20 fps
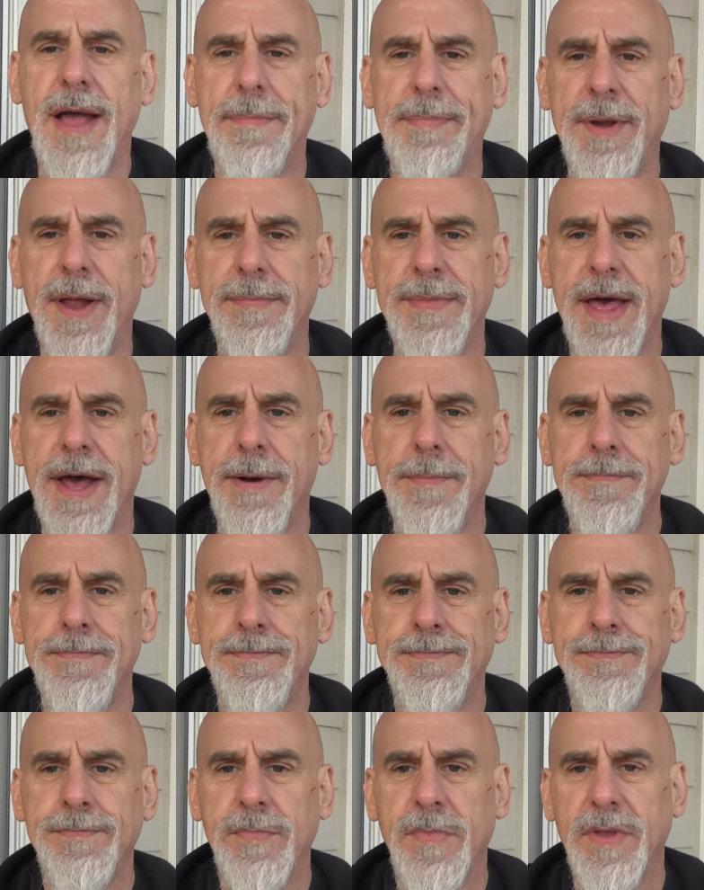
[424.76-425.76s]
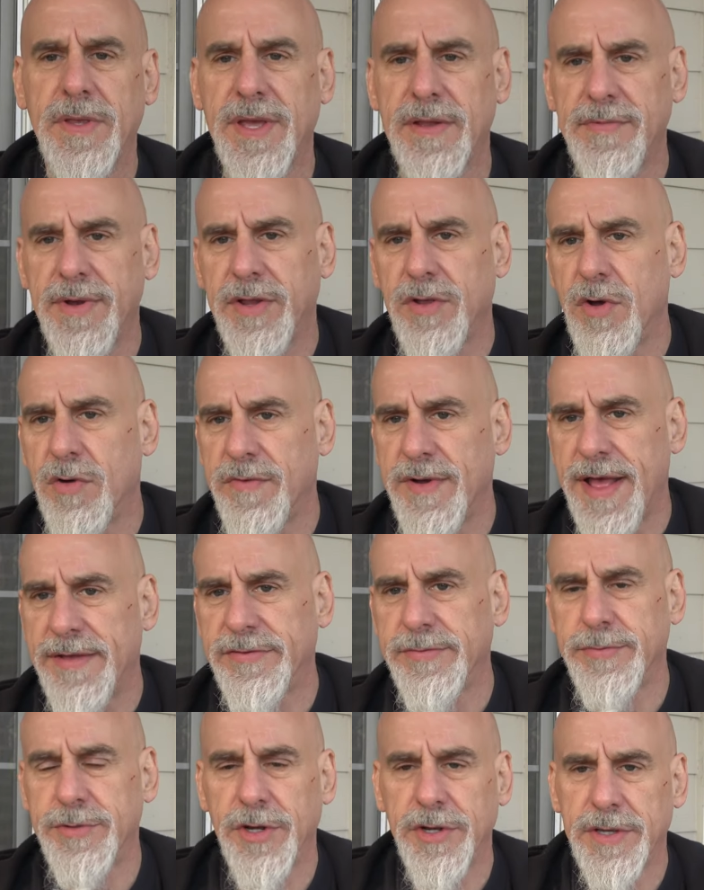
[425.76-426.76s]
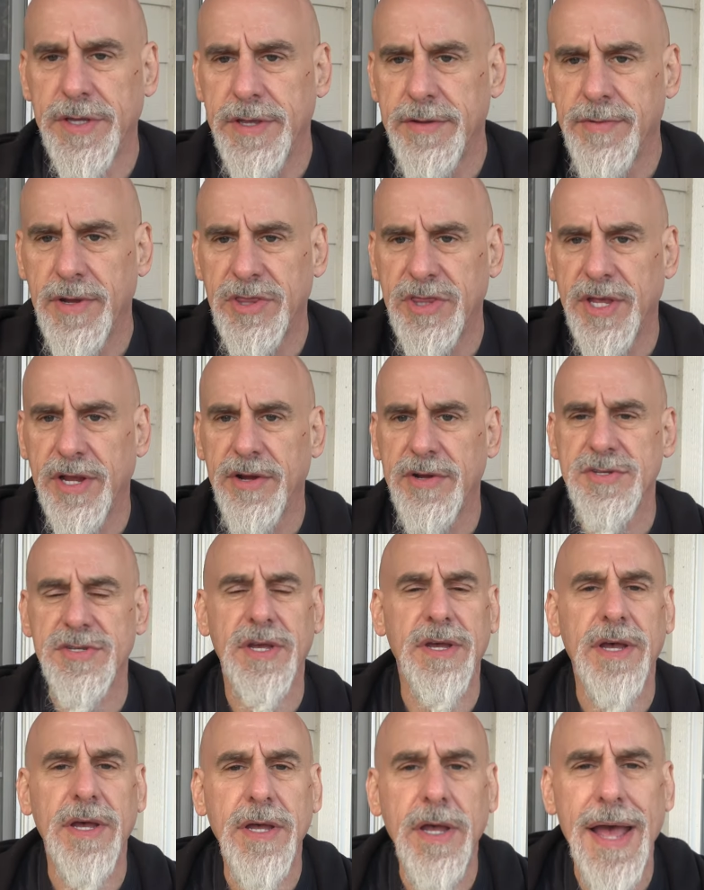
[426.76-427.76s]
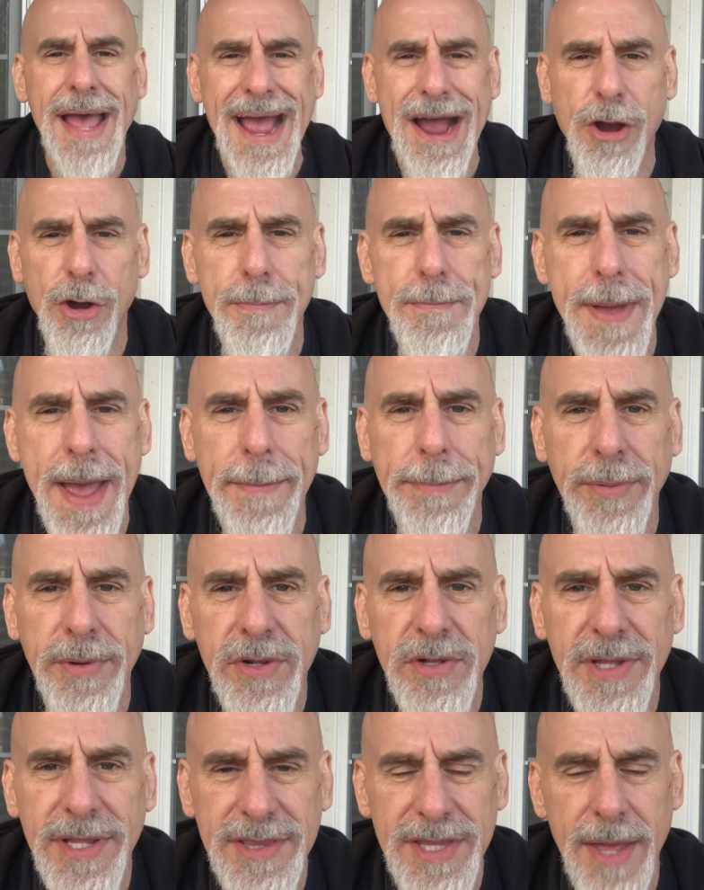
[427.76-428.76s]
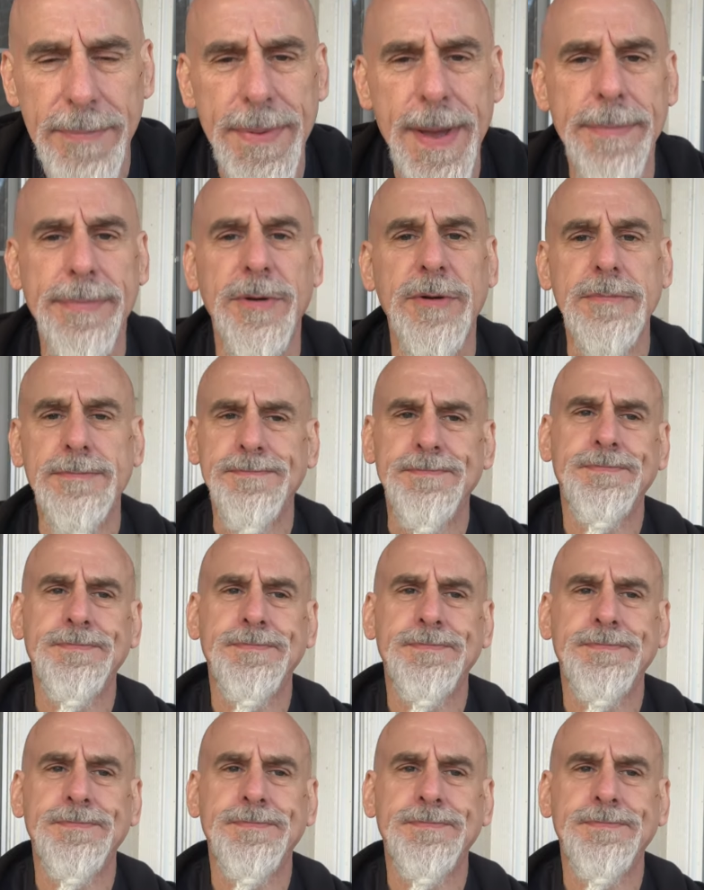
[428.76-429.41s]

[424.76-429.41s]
to wrap it up now. Getting ready to go over and have some turkey. Right there is uh, our pepper. Click that pepper.